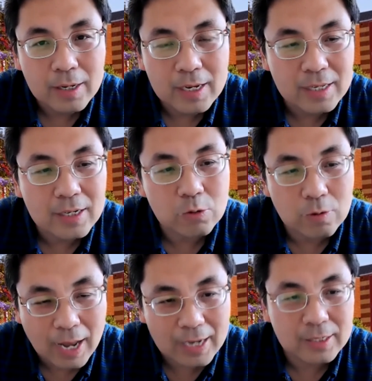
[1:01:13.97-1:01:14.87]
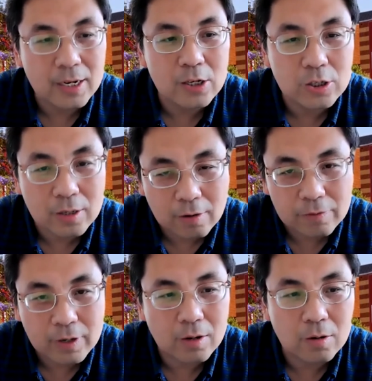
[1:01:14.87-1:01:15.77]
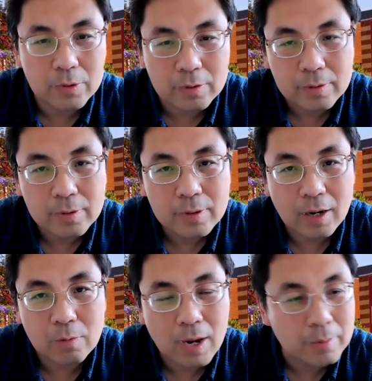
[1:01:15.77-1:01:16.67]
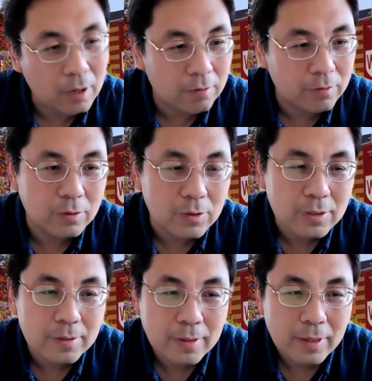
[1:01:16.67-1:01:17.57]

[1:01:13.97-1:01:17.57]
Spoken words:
industrialization of global web novels.